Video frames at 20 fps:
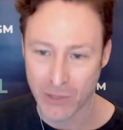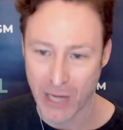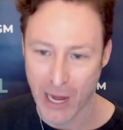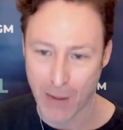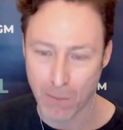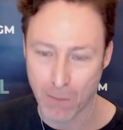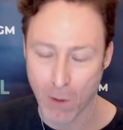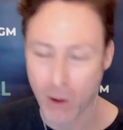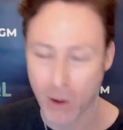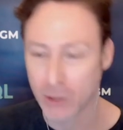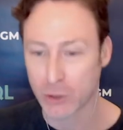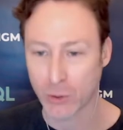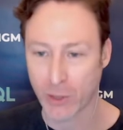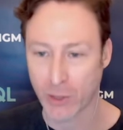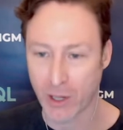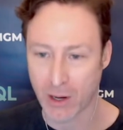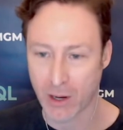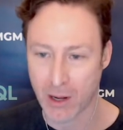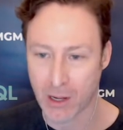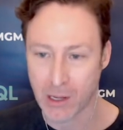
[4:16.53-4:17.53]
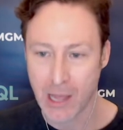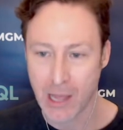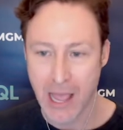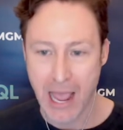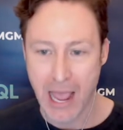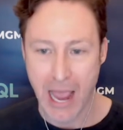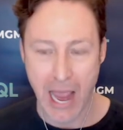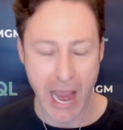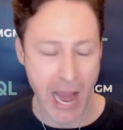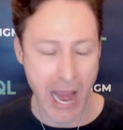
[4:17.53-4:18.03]
in Montreal,
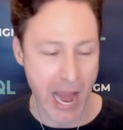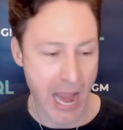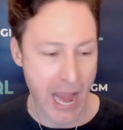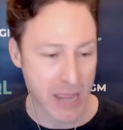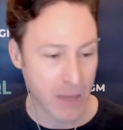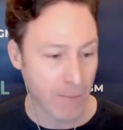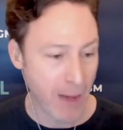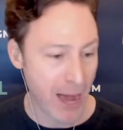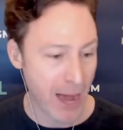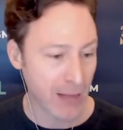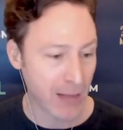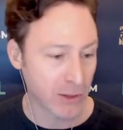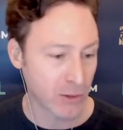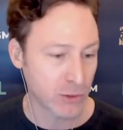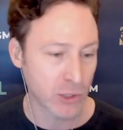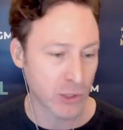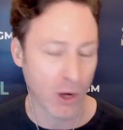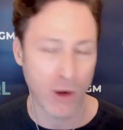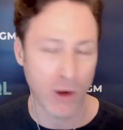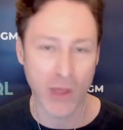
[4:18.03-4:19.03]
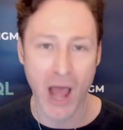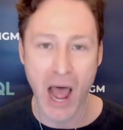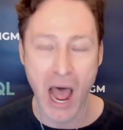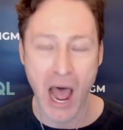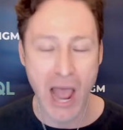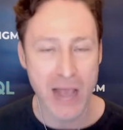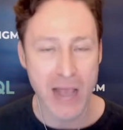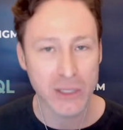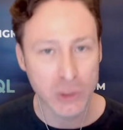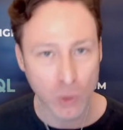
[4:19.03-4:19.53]
and the Panthers are the
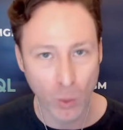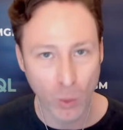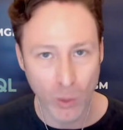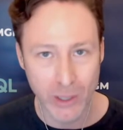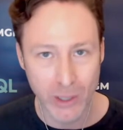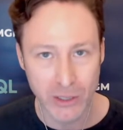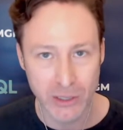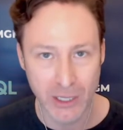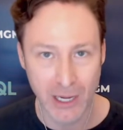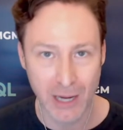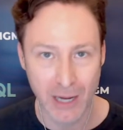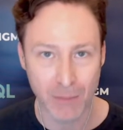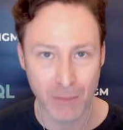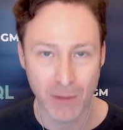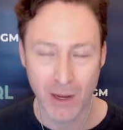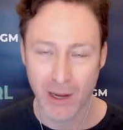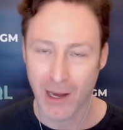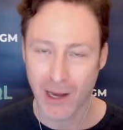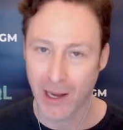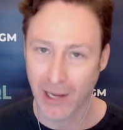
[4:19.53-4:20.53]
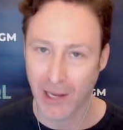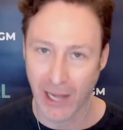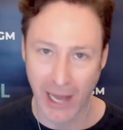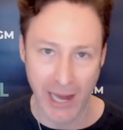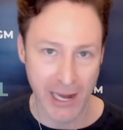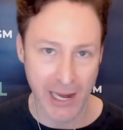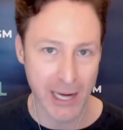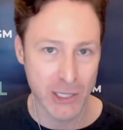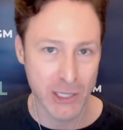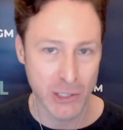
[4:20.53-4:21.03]
highest scoring team in the
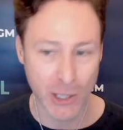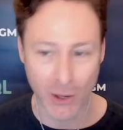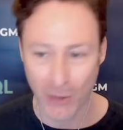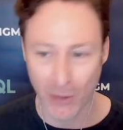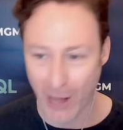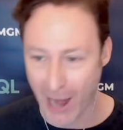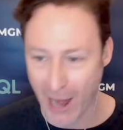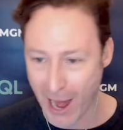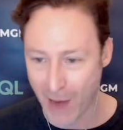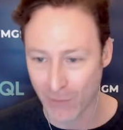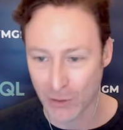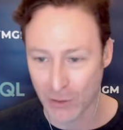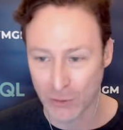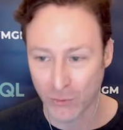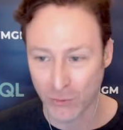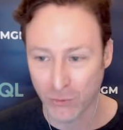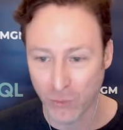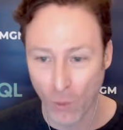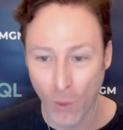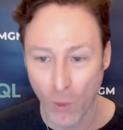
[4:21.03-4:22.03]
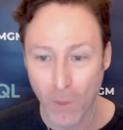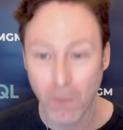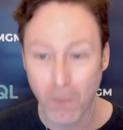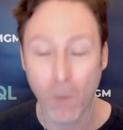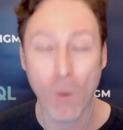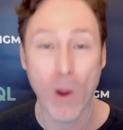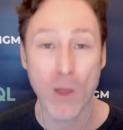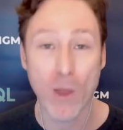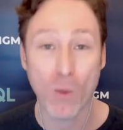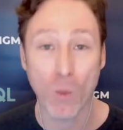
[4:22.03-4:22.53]
NHL. They average
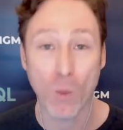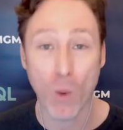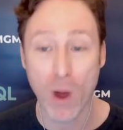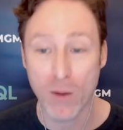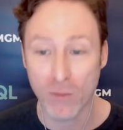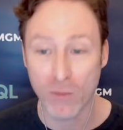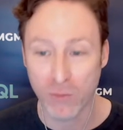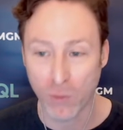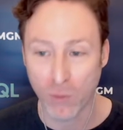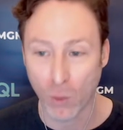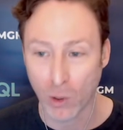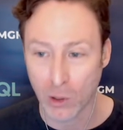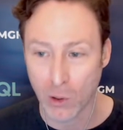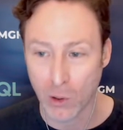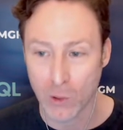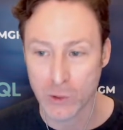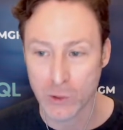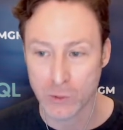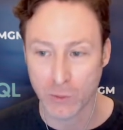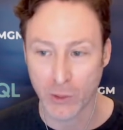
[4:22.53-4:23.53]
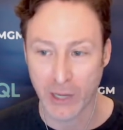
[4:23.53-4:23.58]
4.14 goals per